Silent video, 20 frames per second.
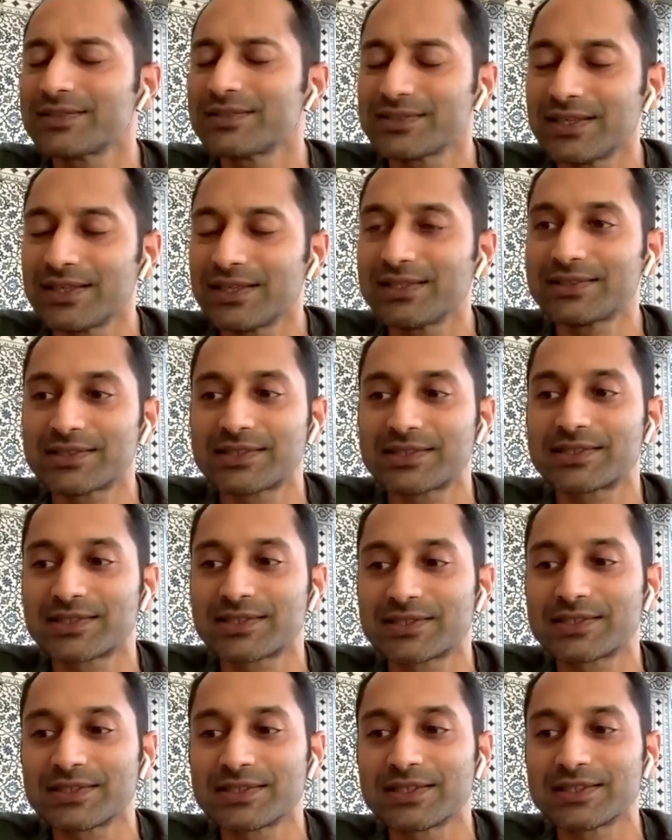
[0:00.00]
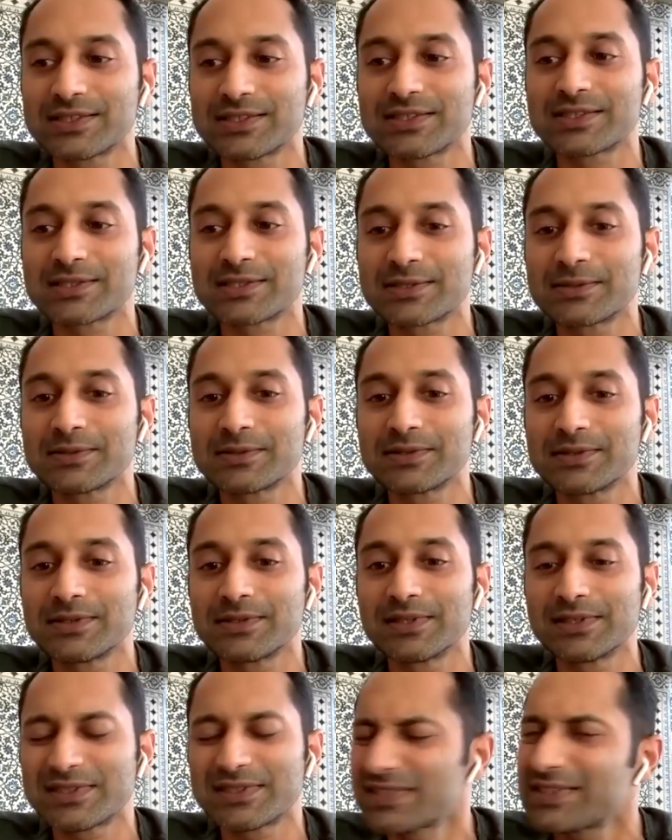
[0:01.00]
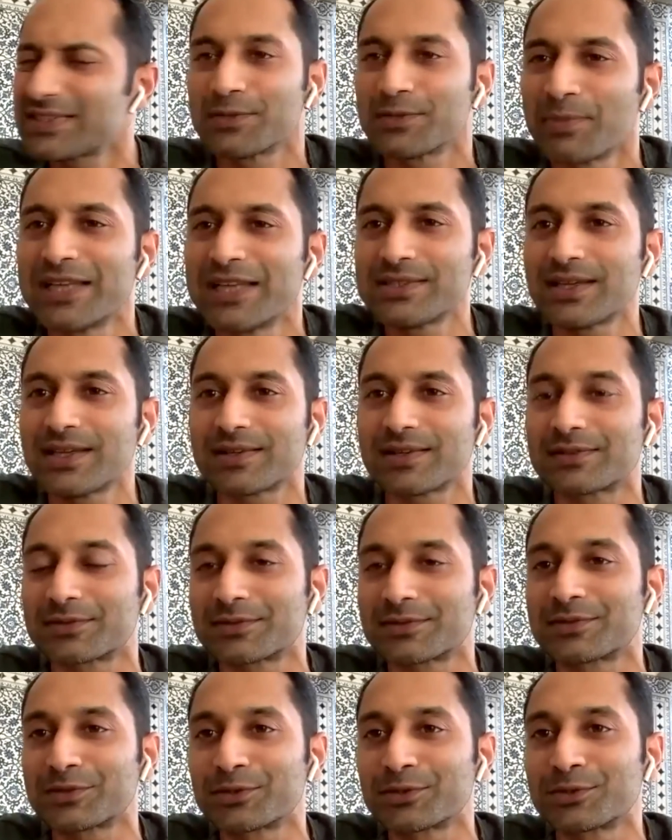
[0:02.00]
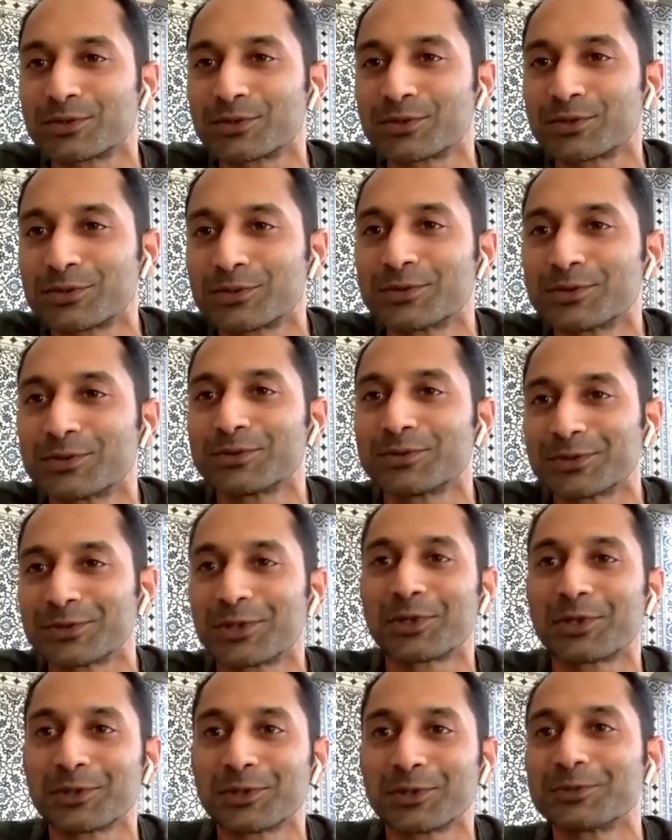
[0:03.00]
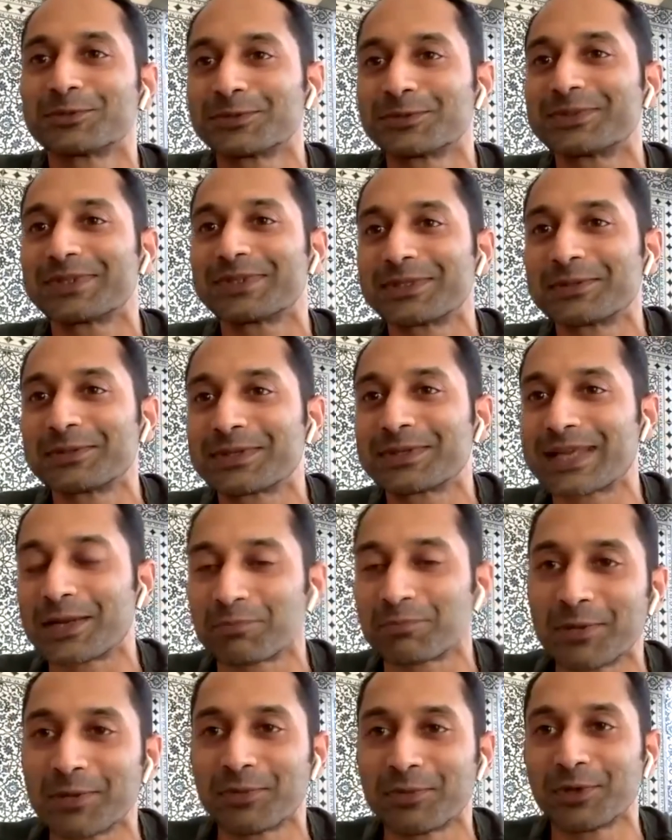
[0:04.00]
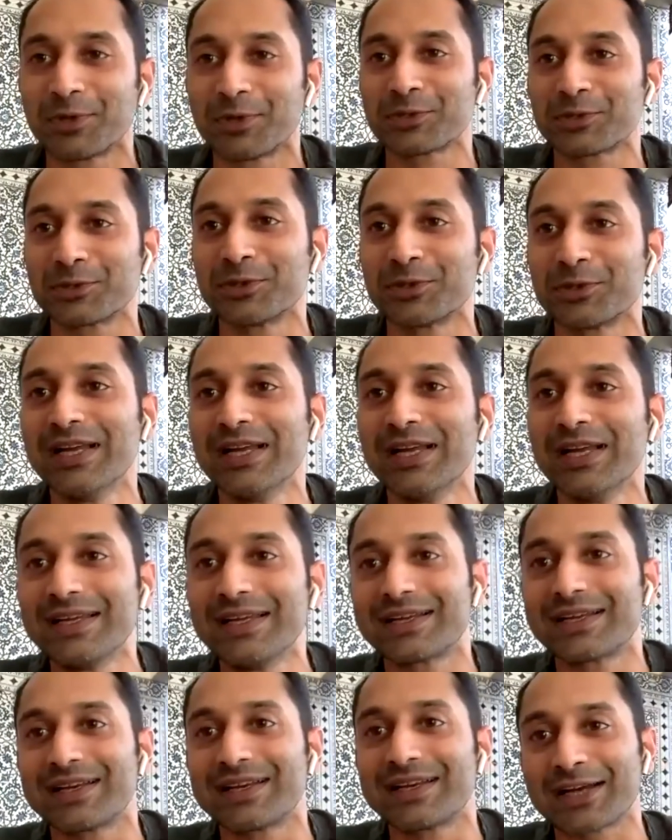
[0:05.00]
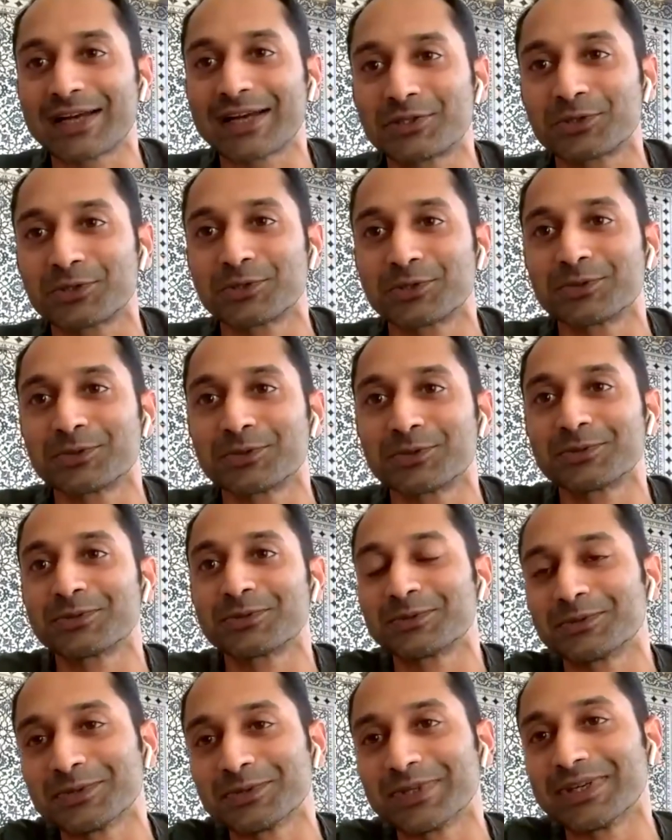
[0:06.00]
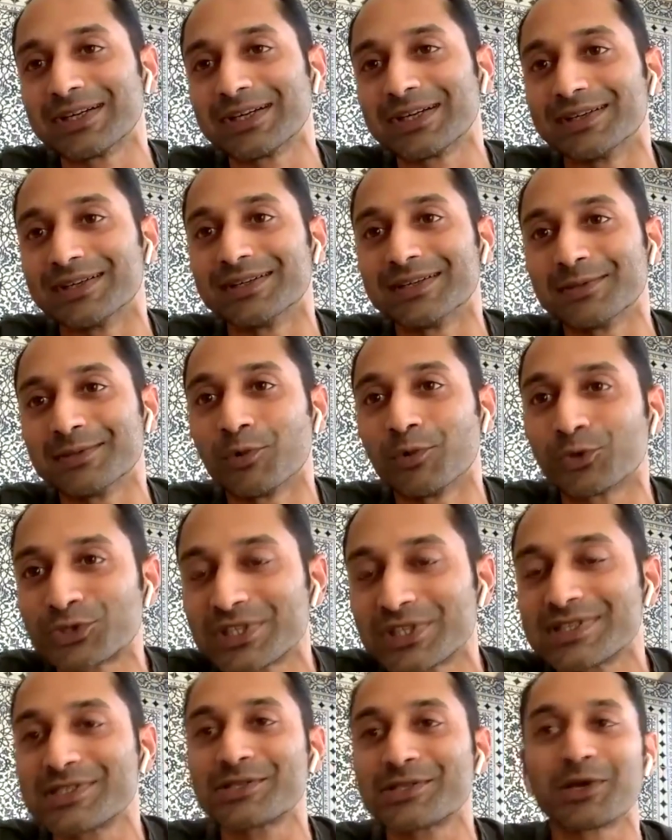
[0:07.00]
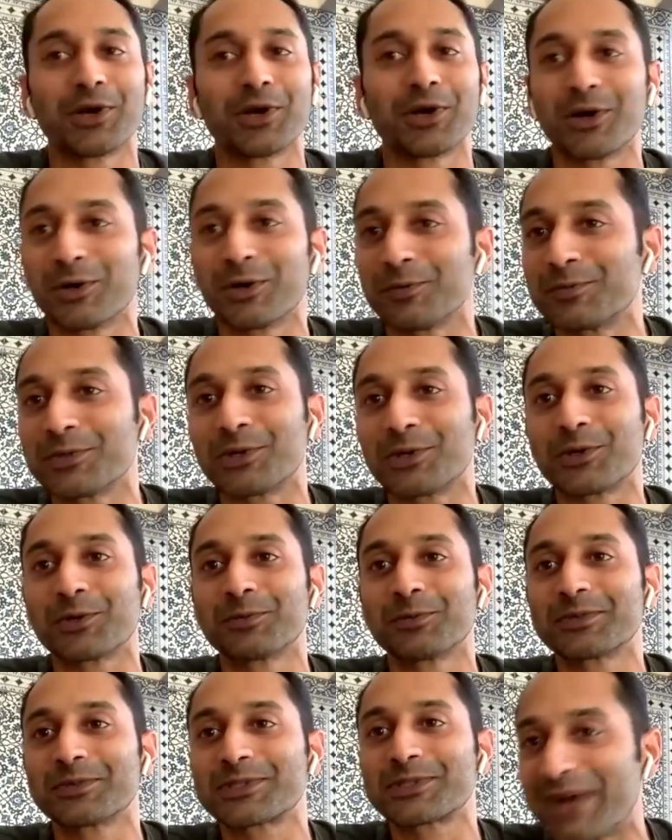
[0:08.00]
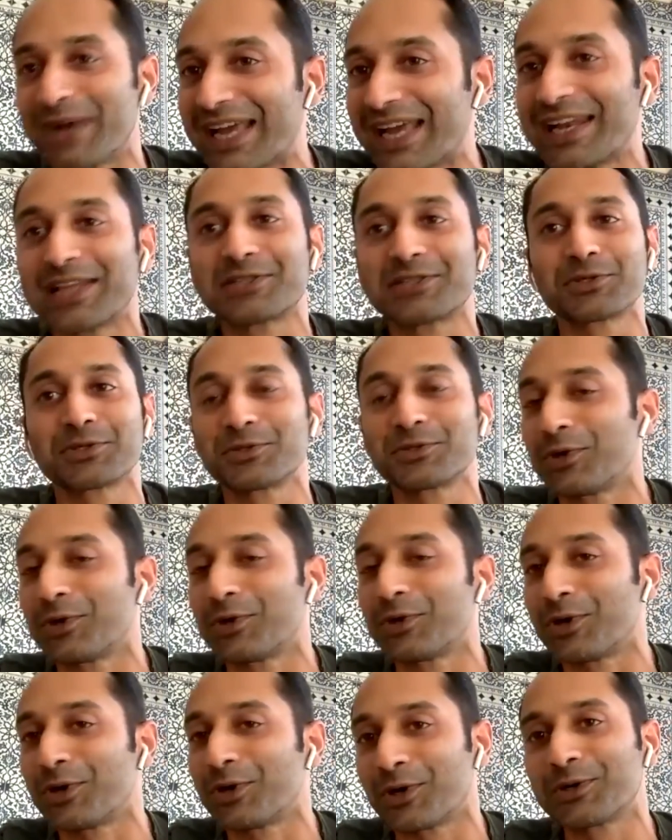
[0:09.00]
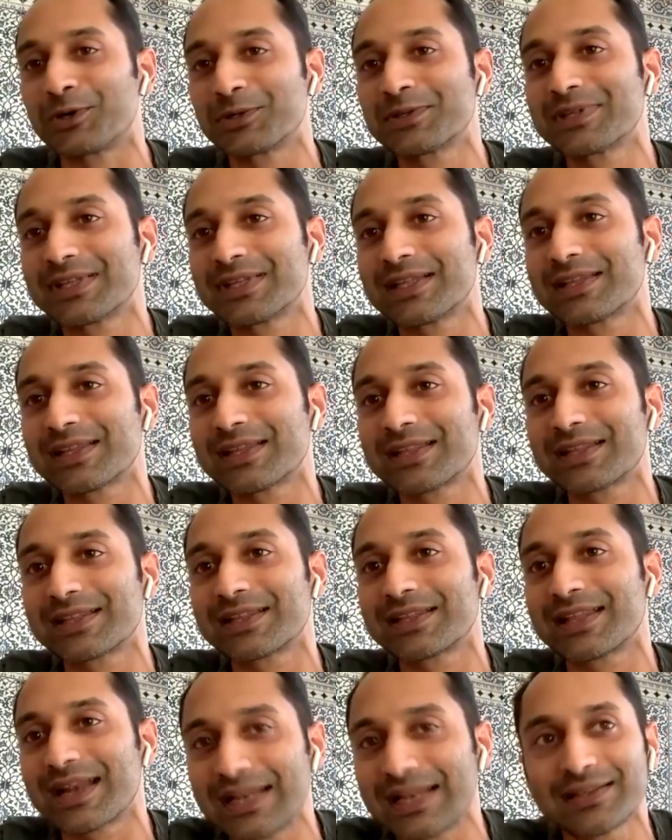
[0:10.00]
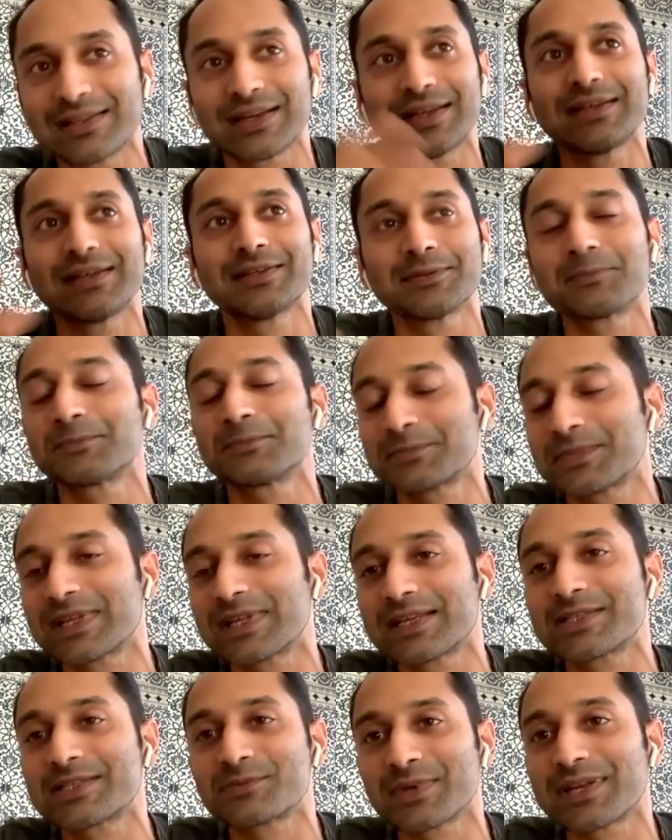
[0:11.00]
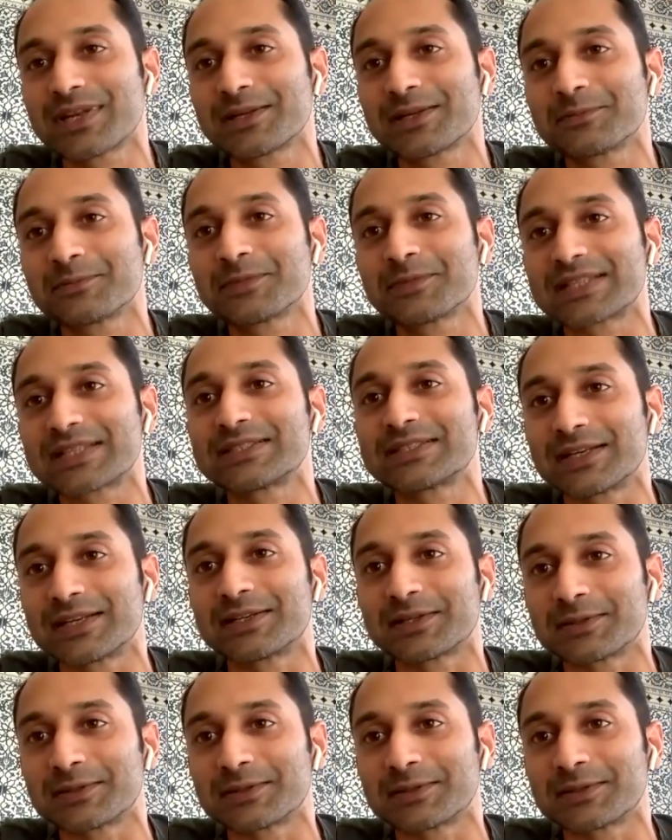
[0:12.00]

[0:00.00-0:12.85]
is that it's just amazing to, you know, get people to react to emotions or, you know, smile at you. I think that entire thing is very exciting.